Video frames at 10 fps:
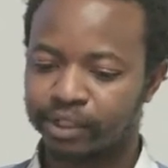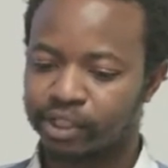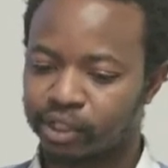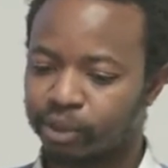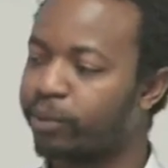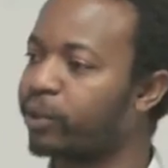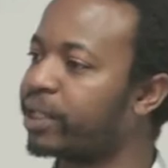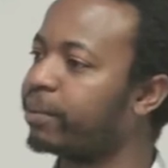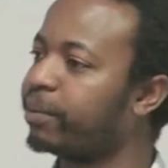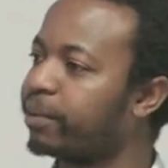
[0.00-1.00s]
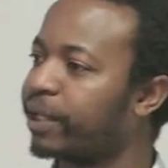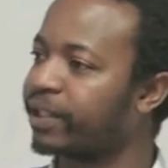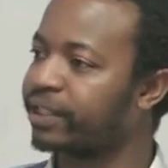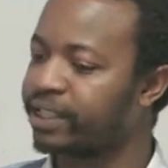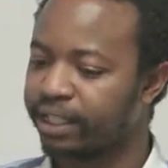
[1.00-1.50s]
distributed, but
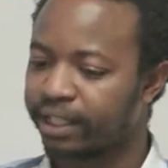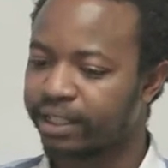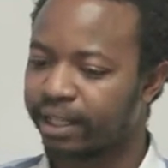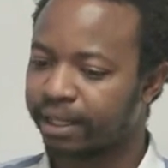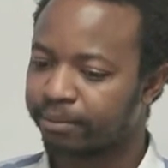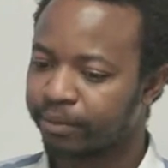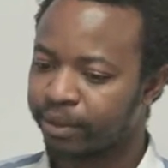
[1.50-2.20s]
resilient um,